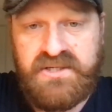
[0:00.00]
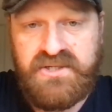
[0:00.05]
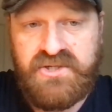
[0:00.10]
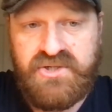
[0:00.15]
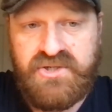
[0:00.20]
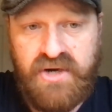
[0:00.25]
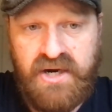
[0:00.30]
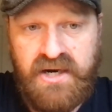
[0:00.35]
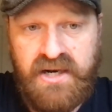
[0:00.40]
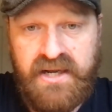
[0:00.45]
is
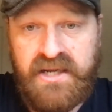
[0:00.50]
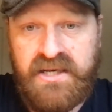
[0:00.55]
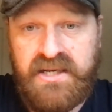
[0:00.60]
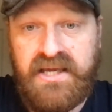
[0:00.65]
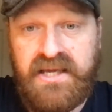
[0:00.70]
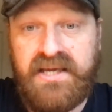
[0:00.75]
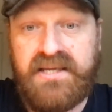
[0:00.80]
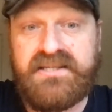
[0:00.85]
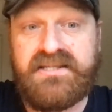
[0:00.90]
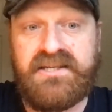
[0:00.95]
struggling and
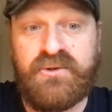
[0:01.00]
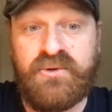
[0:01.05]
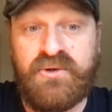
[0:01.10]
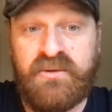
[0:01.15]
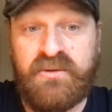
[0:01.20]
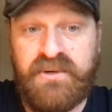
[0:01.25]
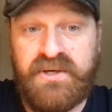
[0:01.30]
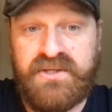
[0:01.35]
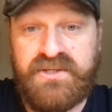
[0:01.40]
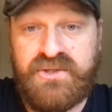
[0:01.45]
he still
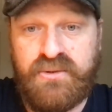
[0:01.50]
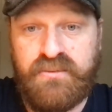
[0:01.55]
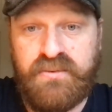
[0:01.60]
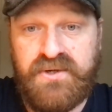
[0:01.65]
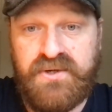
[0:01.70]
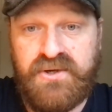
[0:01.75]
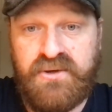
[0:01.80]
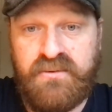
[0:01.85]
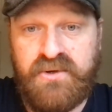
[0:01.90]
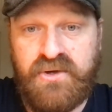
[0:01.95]
can be a
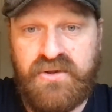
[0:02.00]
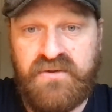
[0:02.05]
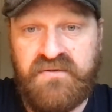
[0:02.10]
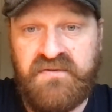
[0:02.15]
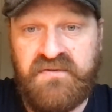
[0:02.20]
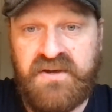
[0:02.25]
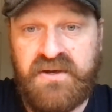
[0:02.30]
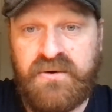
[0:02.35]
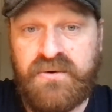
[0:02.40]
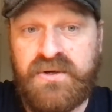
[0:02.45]
superhuman on the
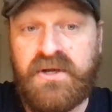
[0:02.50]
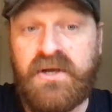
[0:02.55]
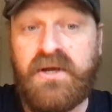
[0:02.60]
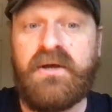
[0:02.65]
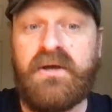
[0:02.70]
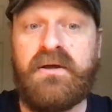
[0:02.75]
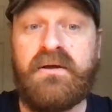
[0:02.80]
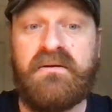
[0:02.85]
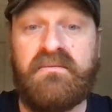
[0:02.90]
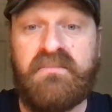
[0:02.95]
field,
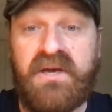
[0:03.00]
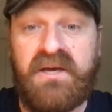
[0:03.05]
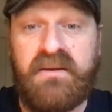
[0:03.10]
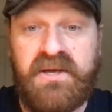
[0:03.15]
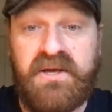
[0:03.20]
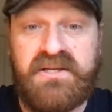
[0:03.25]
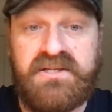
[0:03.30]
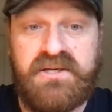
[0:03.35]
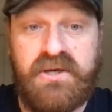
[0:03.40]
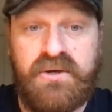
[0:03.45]

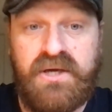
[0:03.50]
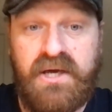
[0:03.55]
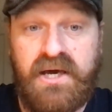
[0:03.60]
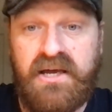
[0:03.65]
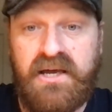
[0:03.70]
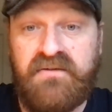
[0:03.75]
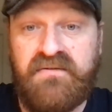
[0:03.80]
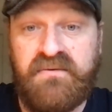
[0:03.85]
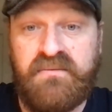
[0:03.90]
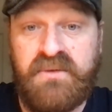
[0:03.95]
maybe it's
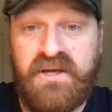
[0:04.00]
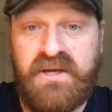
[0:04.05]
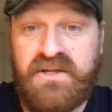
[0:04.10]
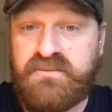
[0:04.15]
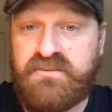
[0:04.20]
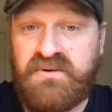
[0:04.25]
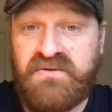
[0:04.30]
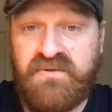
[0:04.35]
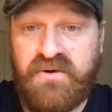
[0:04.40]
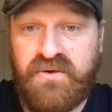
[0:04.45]
okay for me
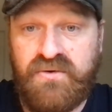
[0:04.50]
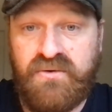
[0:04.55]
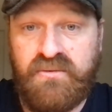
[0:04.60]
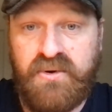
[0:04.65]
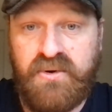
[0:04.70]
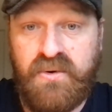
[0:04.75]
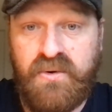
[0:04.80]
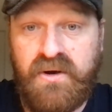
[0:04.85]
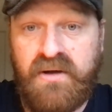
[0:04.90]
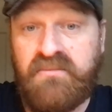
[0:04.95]
to be
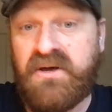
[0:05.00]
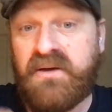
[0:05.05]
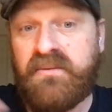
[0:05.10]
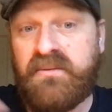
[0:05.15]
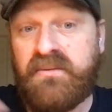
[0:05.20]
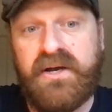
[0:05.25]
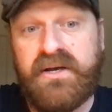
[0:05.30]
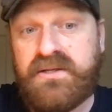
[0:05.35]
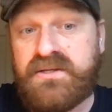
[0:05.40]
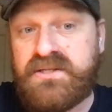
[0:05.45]
vulnerable, and maybe
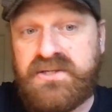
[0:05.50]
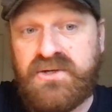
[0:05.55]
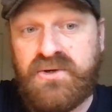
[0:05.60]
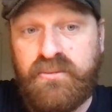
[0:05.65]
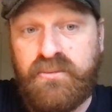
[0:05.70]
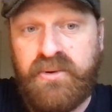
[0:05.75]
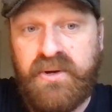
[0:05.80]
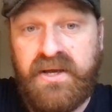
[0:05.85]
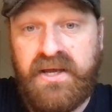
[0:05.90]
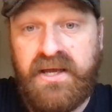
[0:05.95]
I can still